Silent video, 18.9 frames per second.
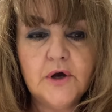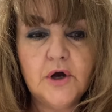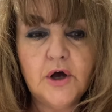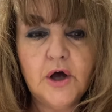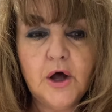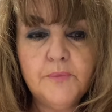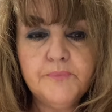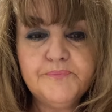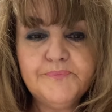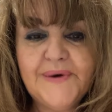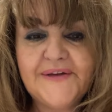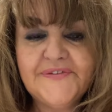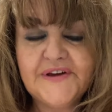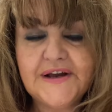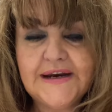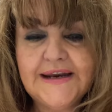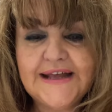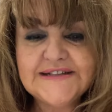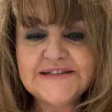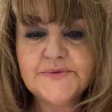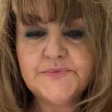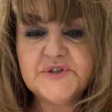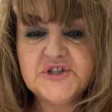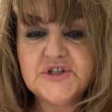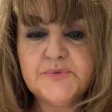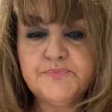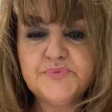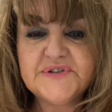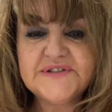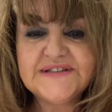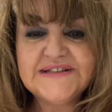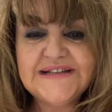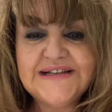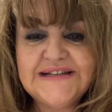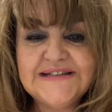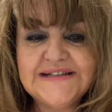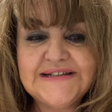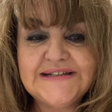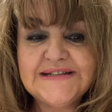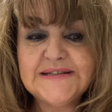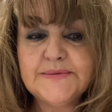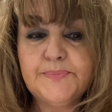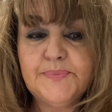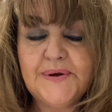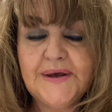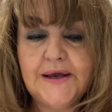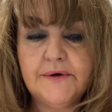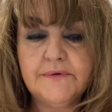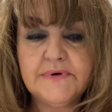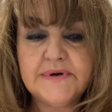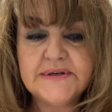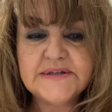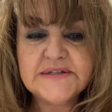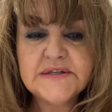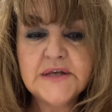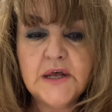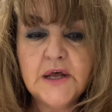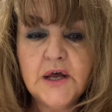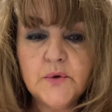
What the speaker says: up by the clatter which had preceded his appearance.